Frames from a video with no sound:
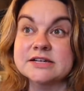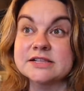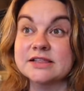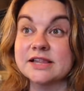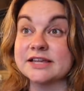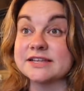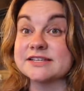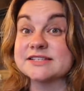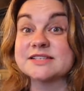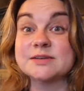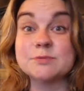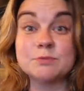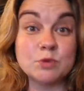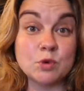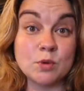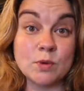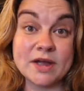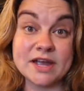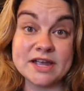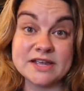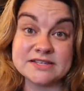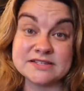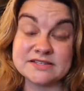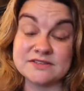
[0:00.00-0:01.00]
like simple
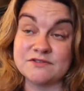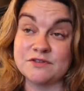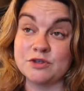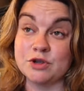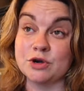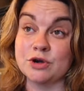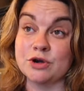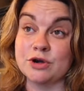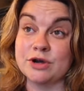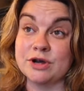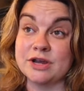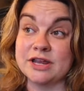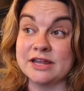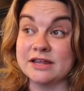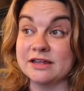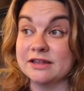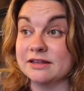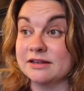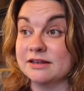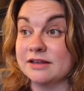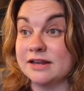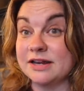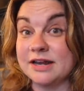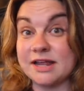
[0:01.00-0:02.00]
ways if you're
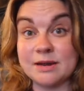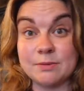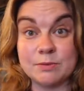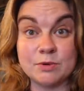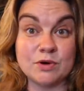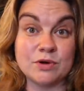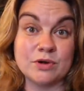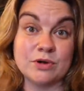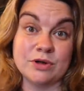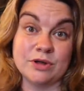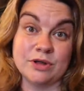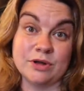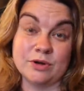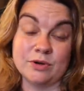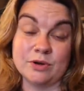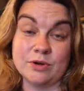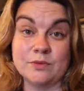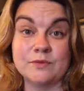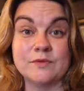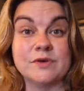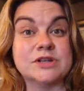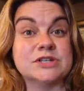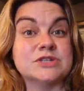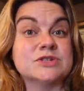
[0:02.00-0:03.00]
in a neighborhood or
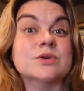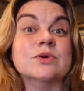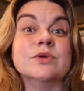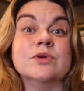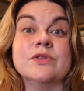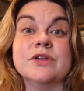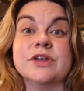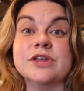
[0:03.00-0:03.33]
a rental